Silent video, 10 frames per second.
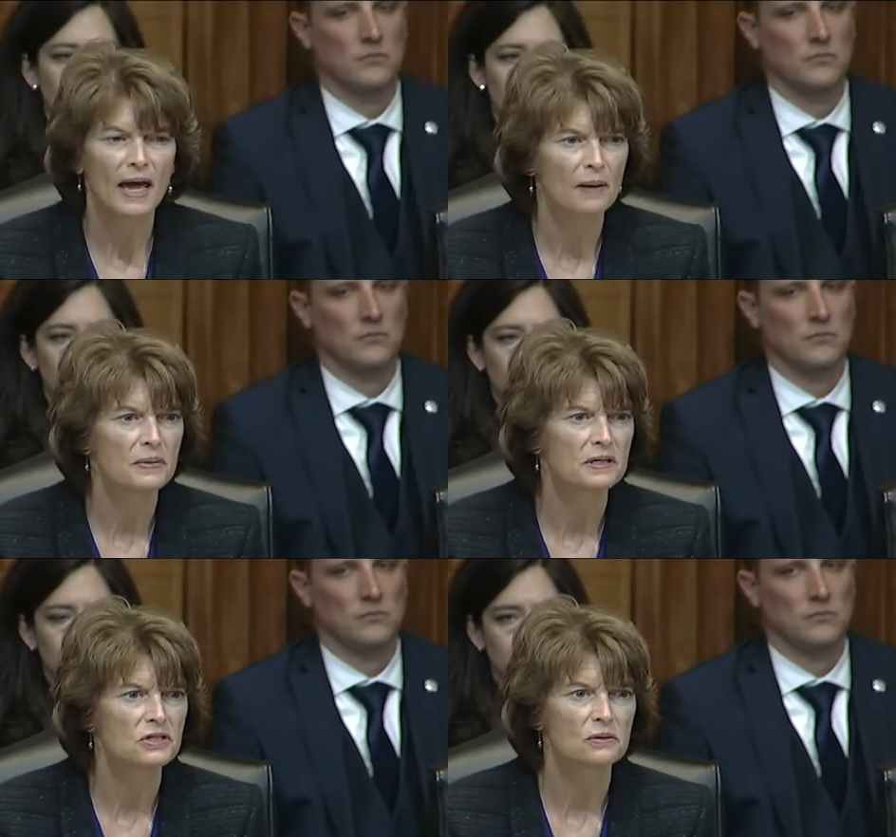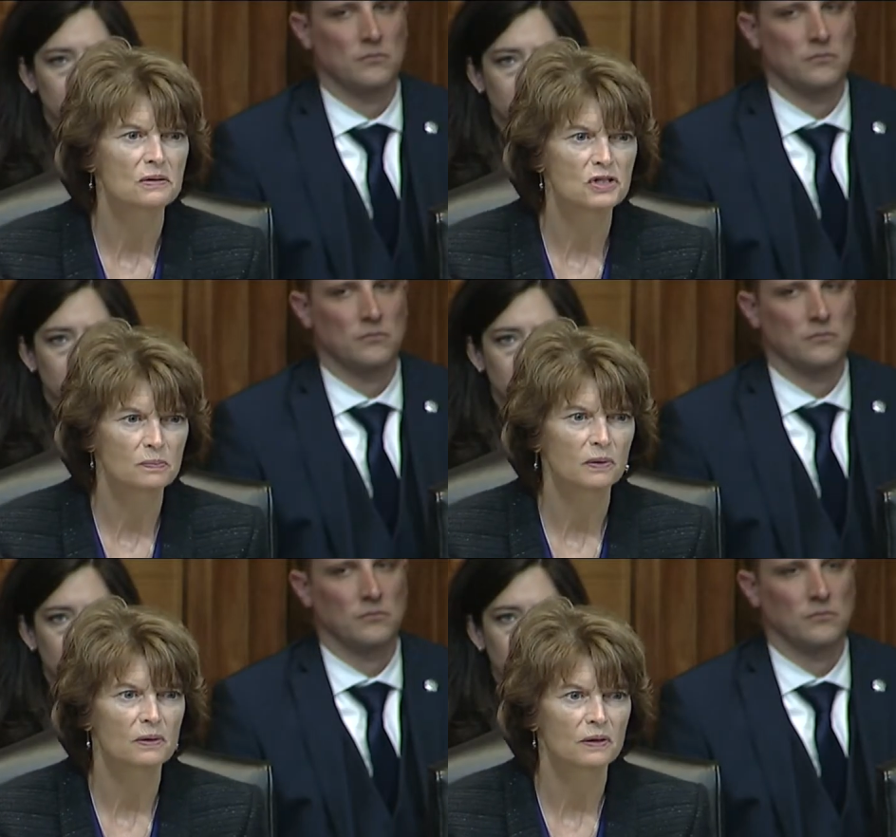Speaker 1: happy to
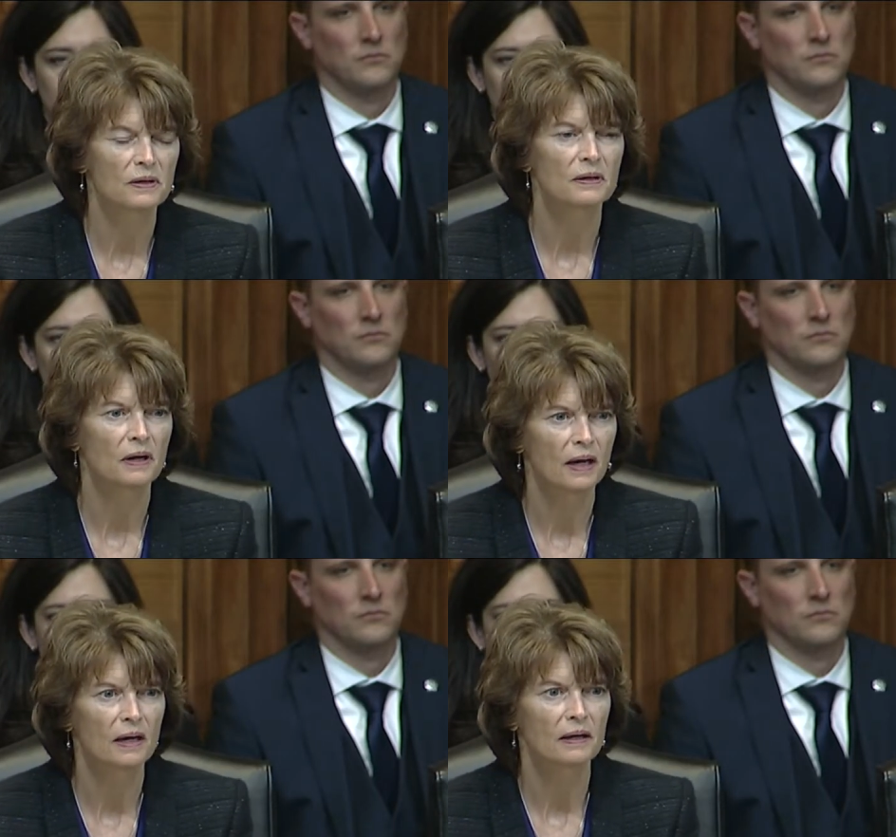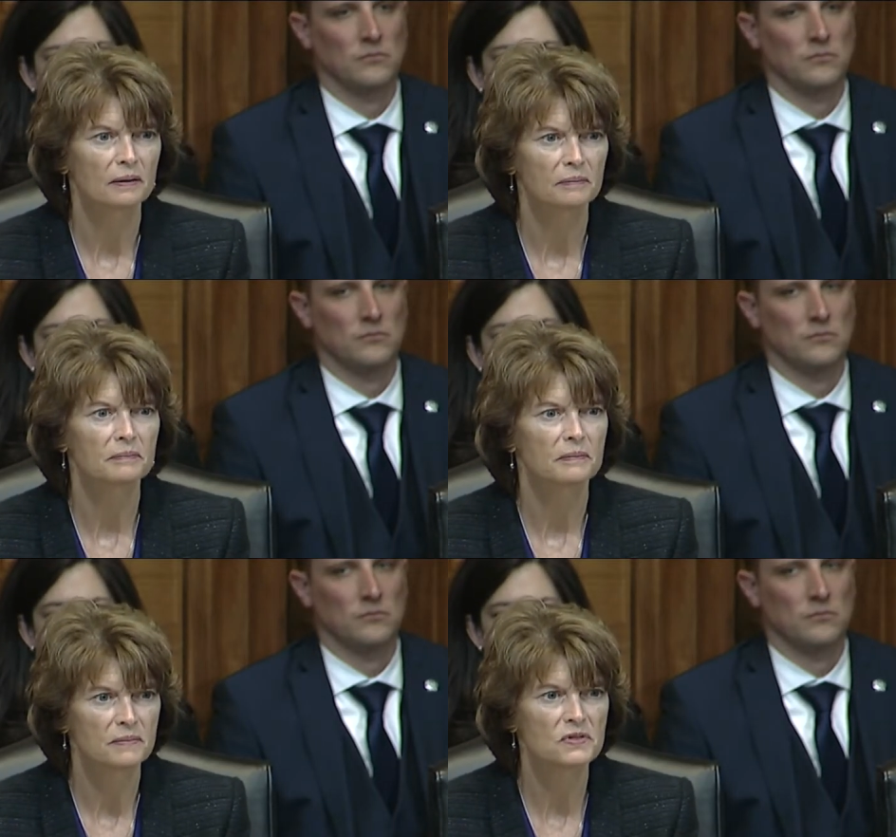explore
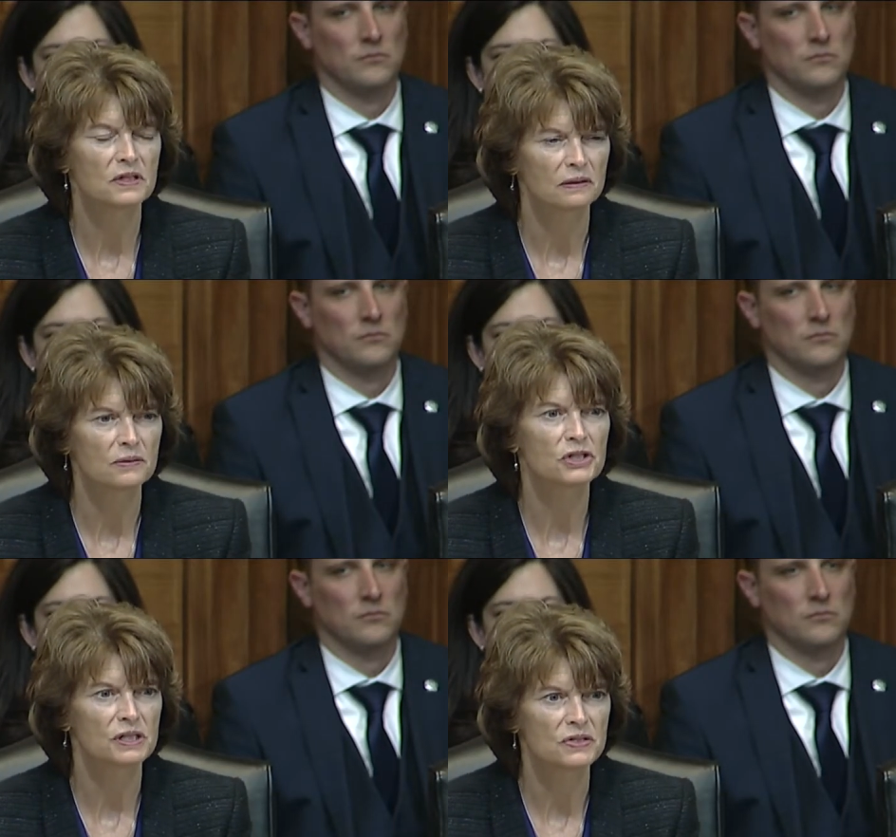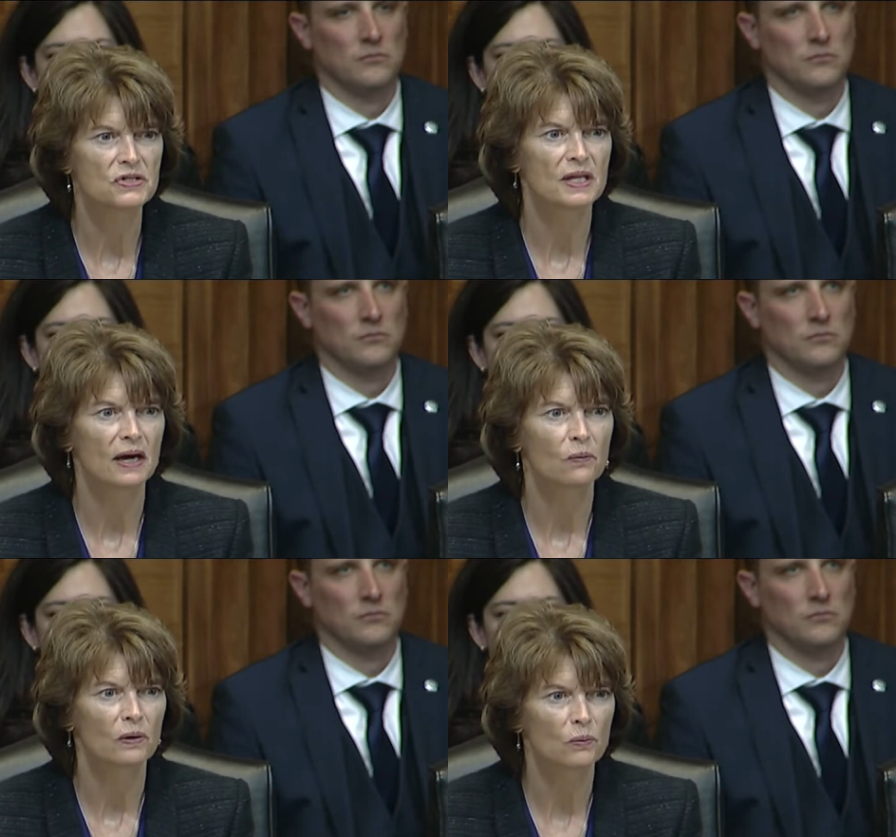uh, solutions
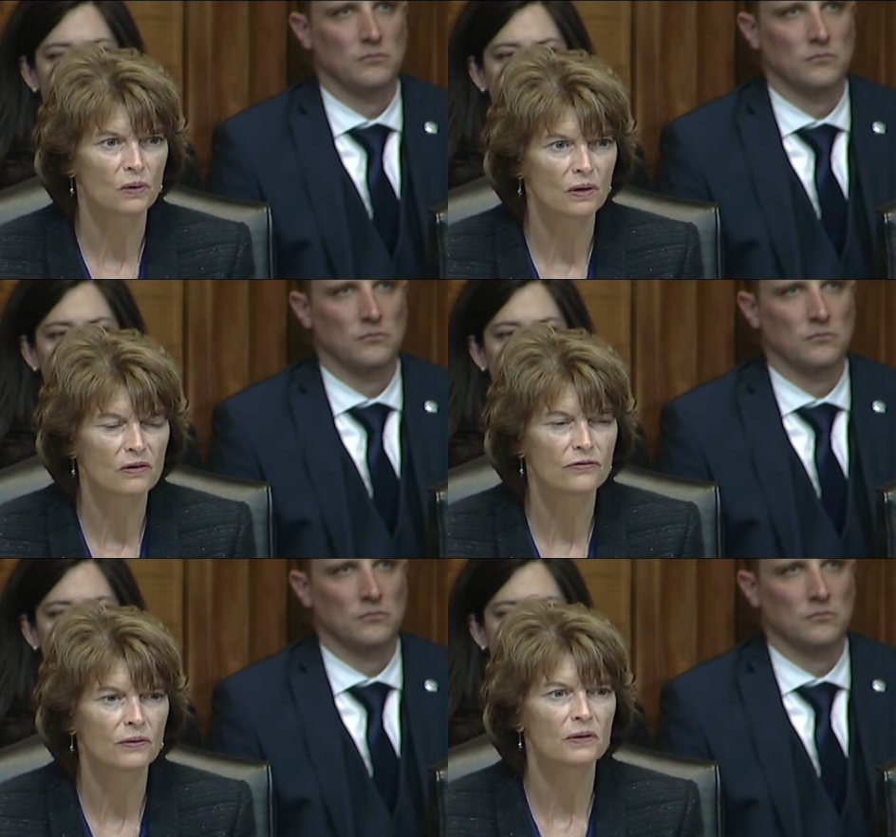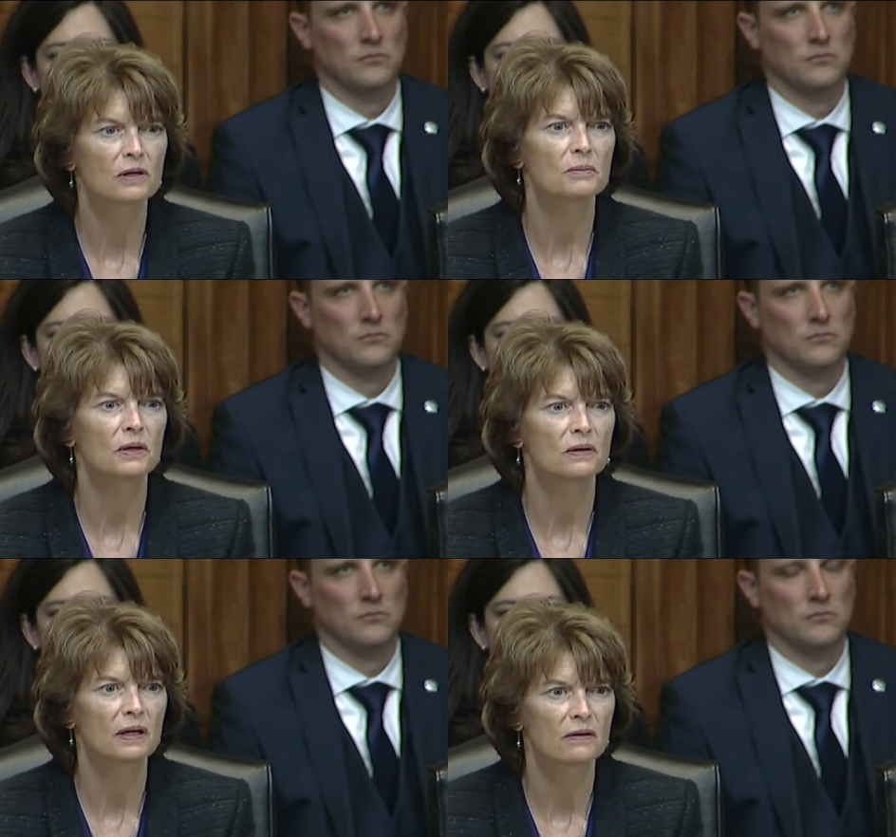that will work for the
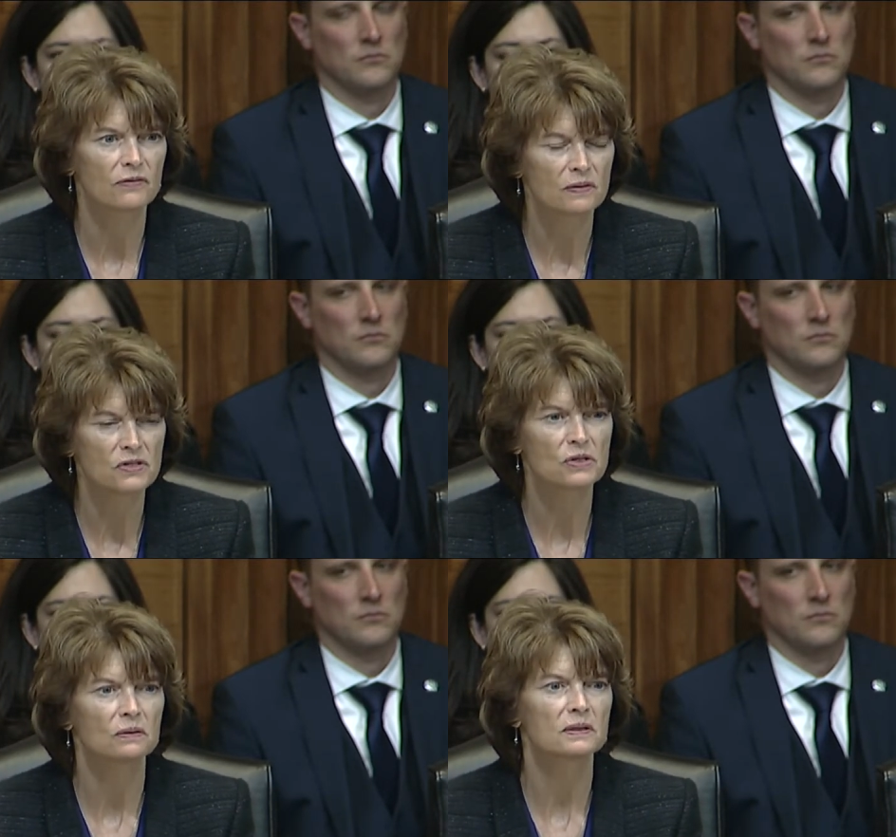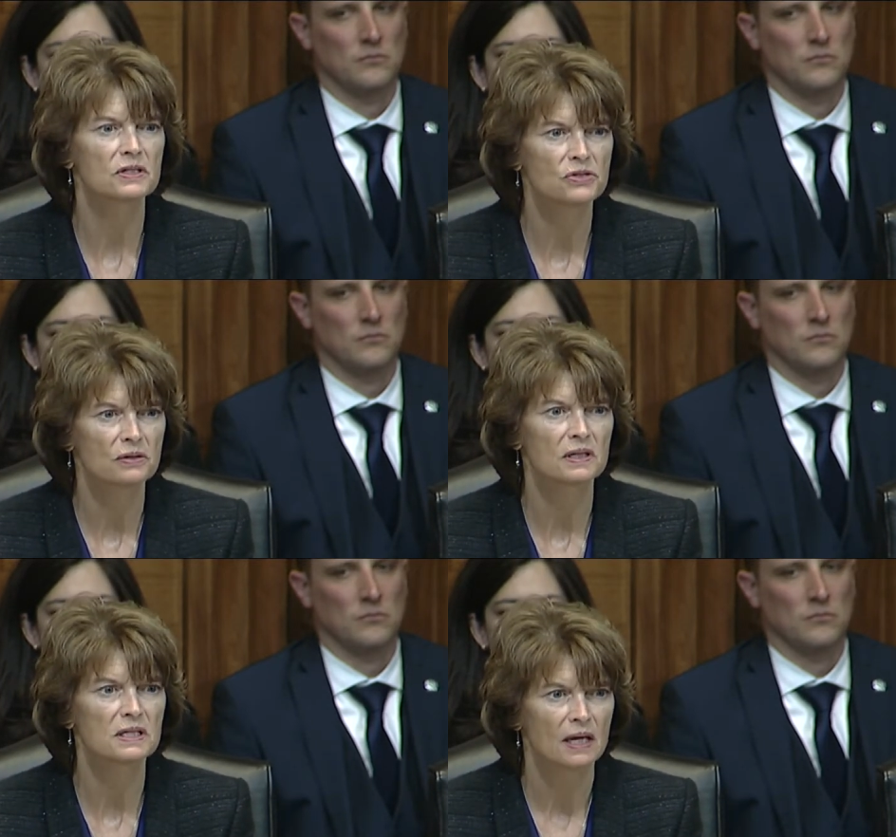community, for the school
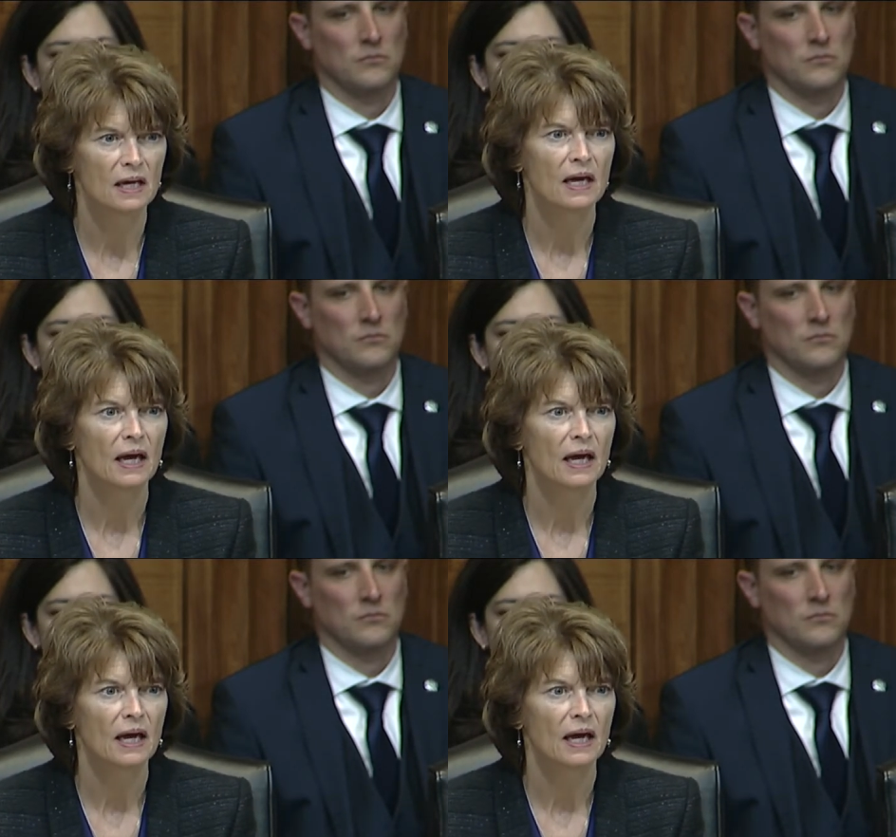district,